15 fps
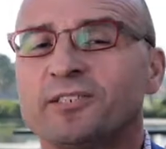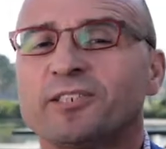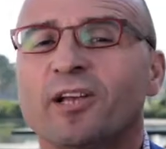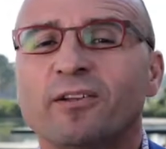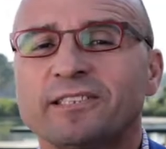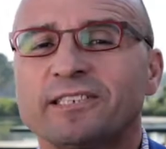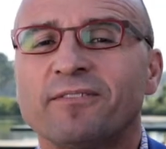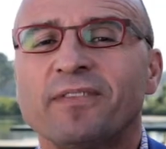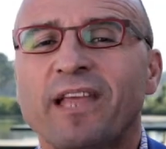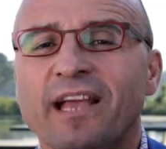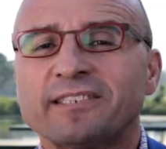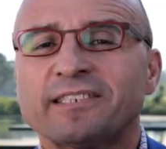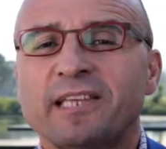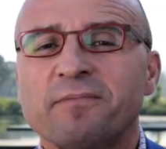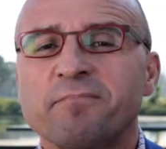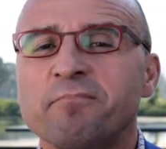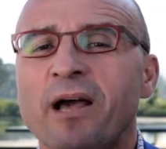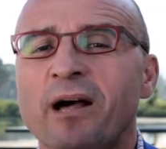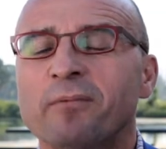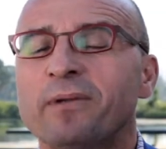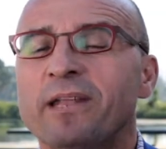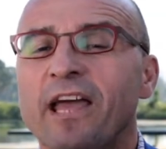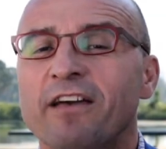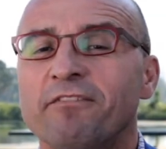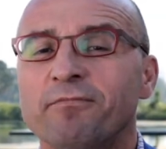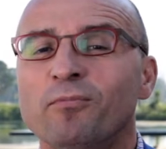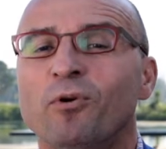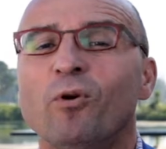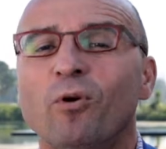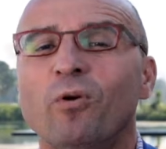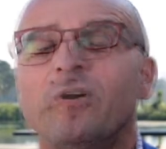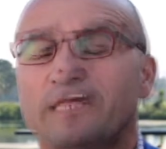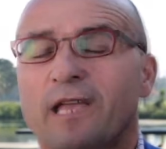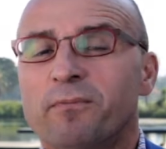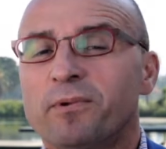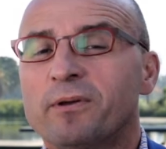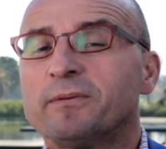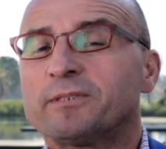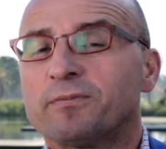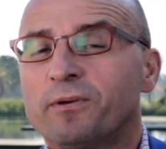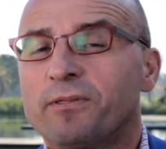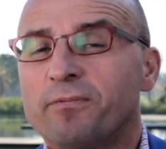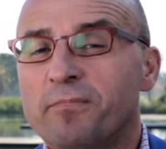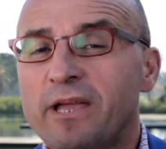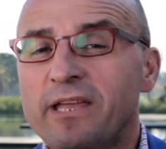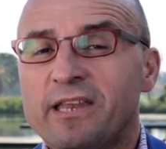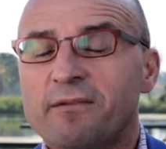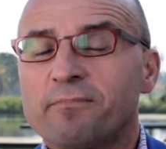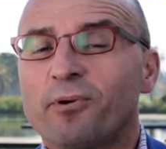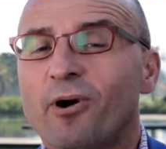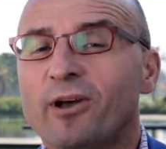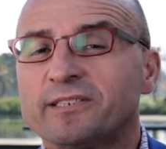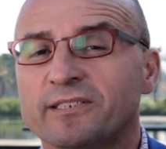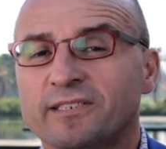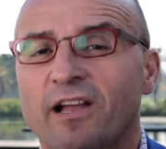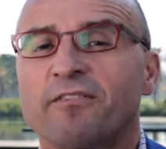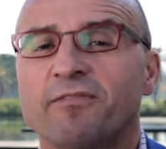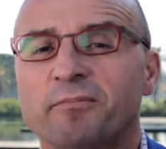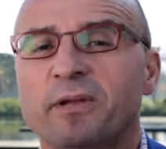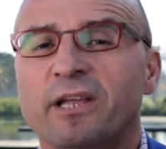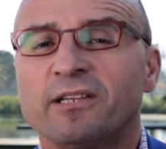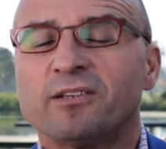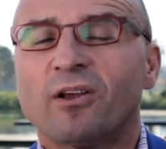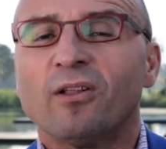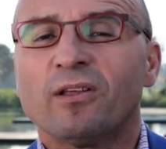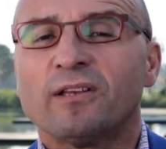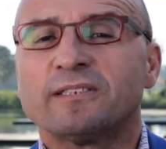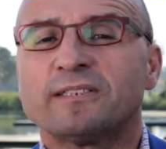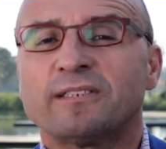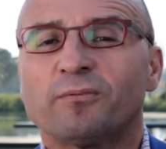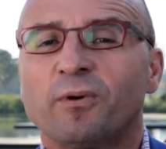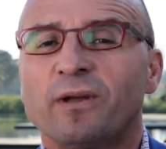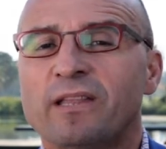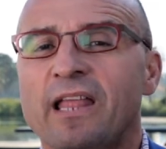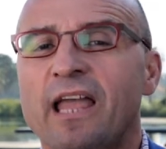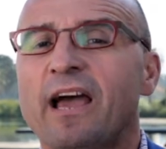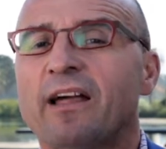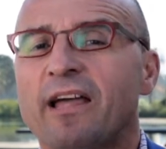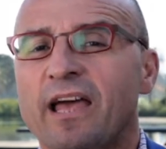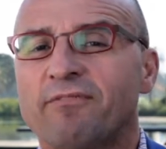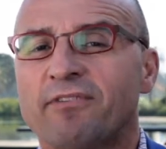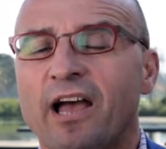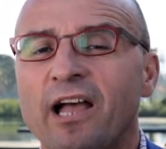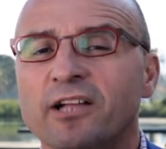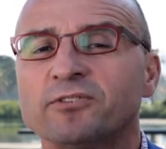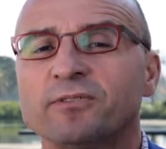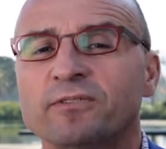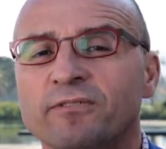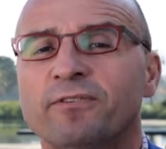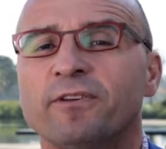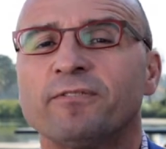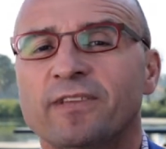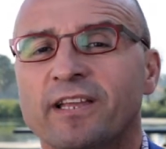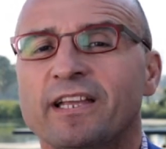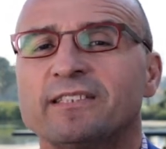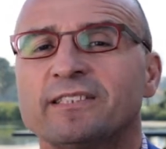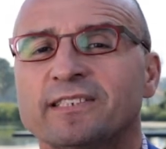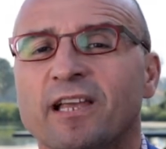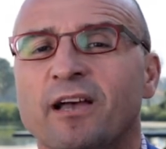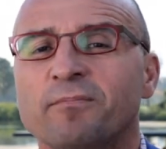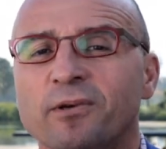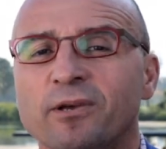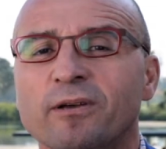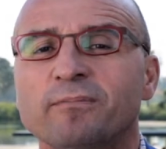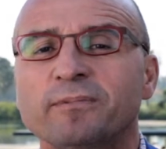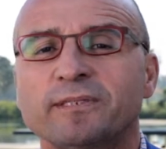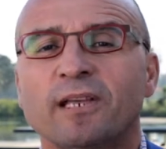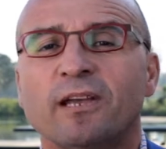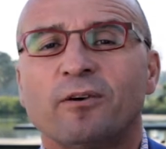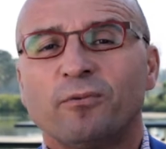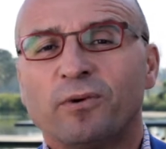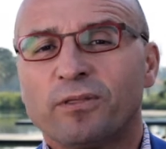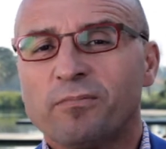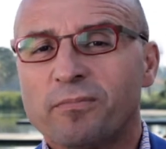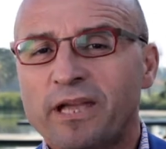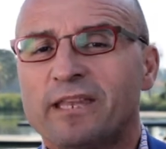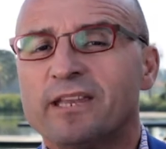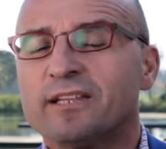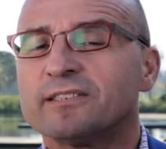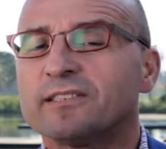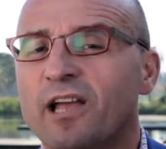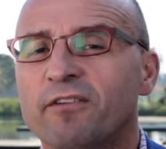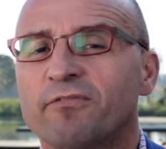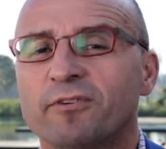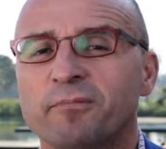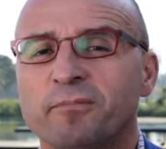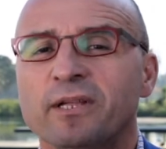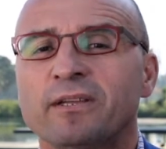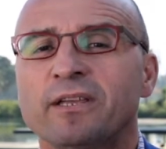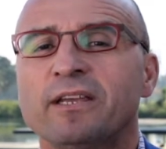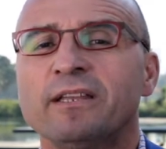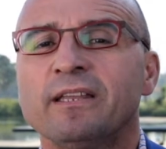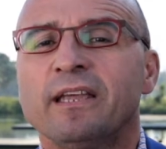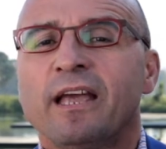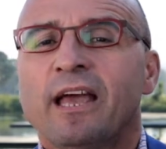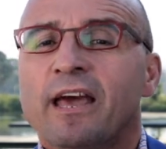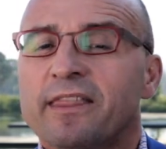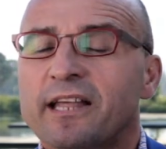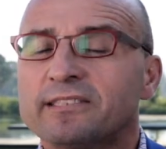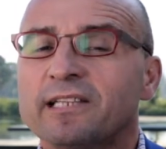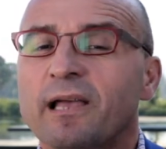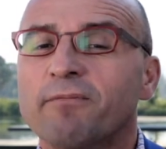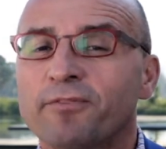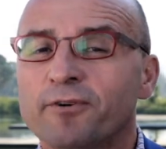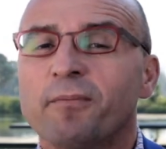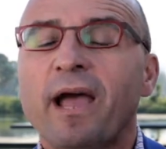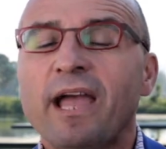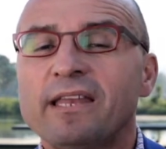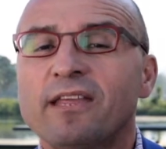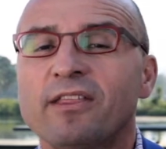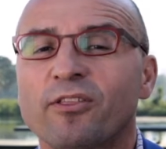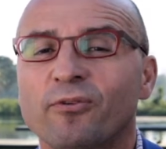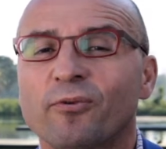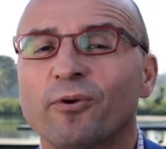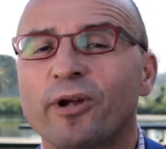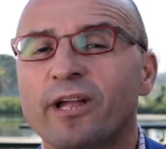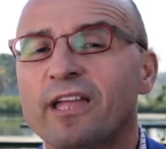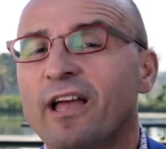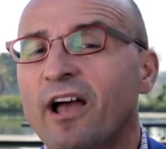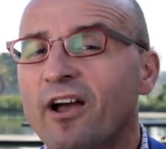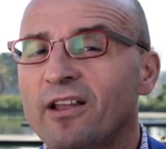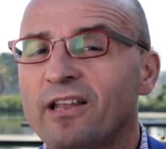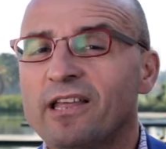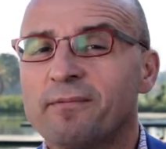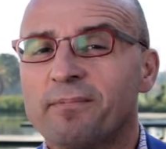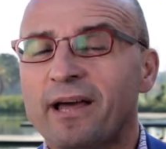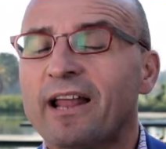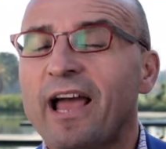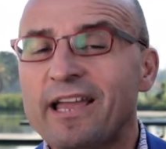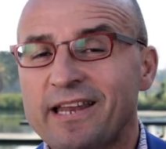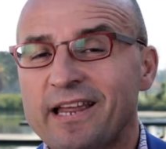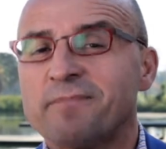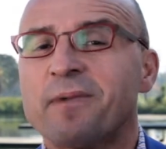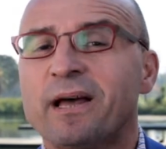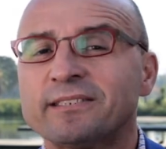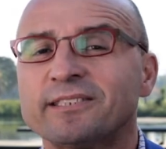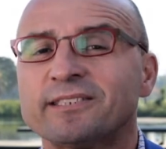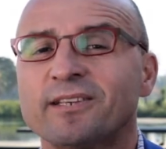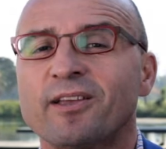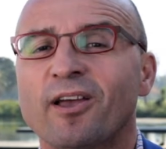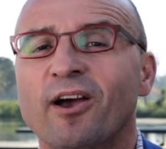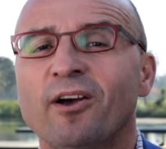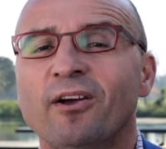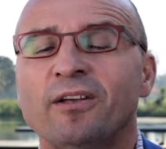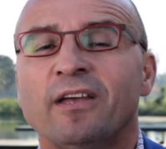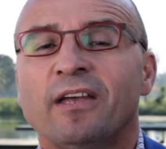results have now seen Melbourne have more suburbs with median prices over $1 million. We now have 115 suburbs with medians over $1 million. That's up from 83 only about 18 months ago.